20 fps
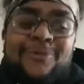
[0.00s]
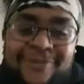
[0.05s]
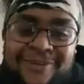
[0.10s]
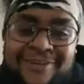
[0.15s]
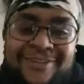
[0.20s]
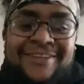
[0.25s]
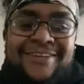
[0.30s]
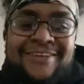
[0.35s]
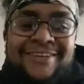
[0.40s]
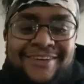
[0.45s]

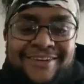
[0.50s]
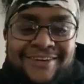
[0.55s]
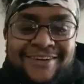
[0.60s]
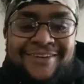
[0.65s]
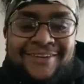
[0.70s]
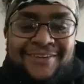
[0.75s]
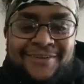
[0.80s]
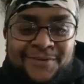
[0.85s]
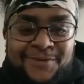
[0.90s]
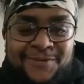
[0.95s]
really
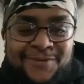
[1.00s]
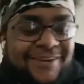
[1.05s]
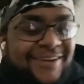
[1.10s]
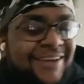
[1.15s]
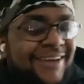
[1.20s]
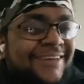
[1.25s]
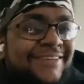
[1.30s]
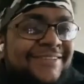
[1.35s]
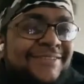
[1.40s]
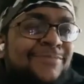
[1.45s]
good, dude.
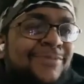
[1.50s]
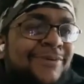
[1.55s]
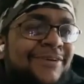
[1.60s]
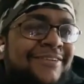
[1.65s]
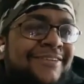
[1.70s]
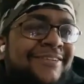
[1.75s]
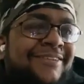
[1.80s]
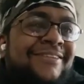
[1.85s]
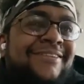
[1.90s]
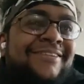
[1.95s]
It's
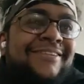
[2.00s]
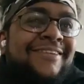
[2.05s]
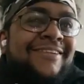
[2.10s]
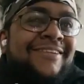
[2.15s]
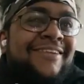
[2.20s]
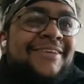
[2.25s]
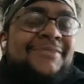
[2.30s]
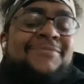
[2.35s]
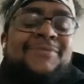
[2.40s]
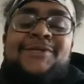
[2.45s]
been
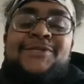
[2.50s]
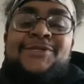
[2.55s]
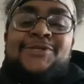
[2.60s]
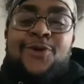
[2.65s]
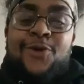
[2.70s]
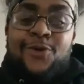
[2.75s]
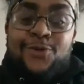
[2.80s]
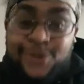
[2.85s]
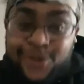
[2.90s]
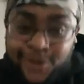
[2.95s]

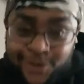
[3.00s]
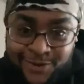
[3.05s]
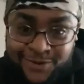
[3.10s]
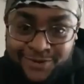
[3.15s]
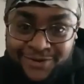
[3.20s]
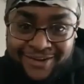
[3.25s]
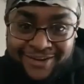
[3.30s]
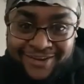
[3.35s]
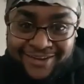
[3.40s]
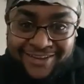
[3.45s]
so long.